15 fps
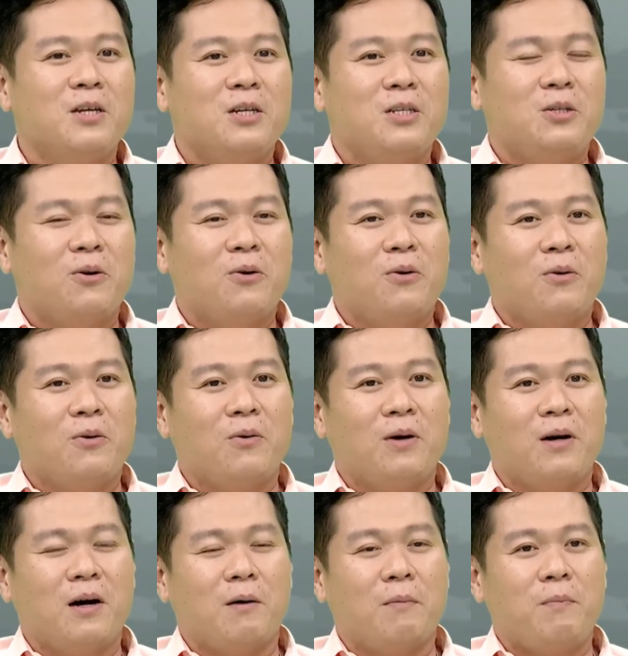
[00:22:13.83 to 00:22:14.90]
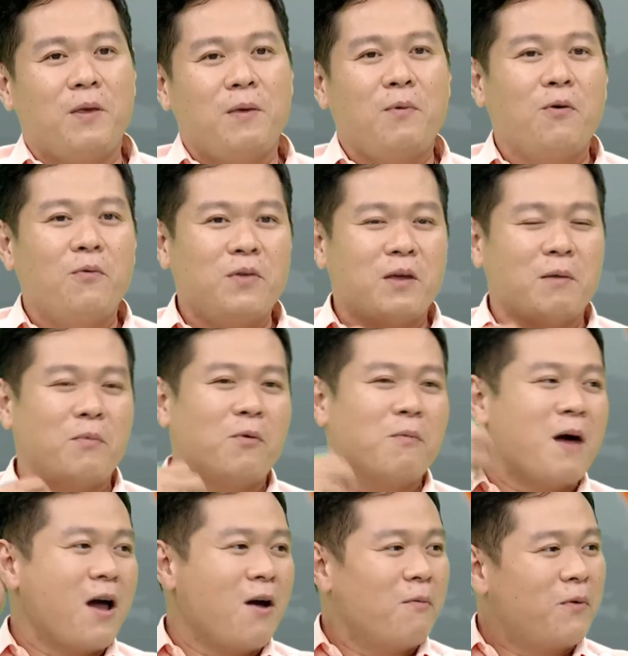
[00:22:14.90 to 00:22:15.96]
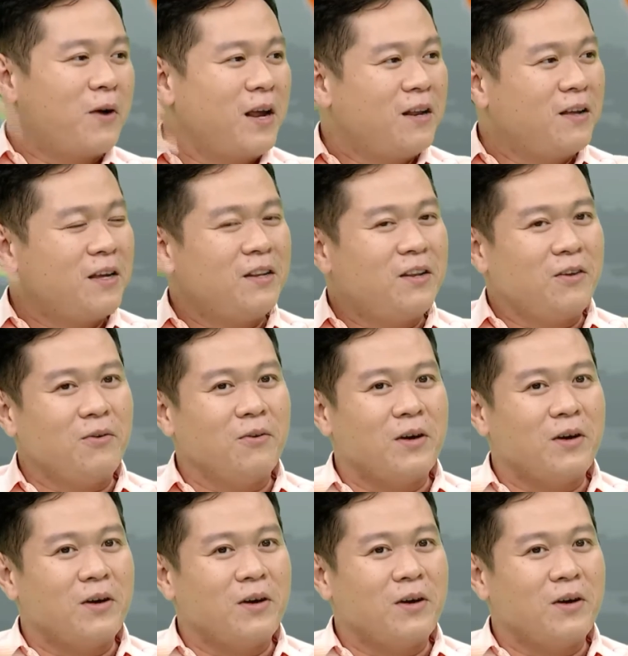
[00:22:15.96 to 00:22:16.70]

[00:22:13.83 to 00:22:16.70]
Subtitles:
So people with a mobile operator in the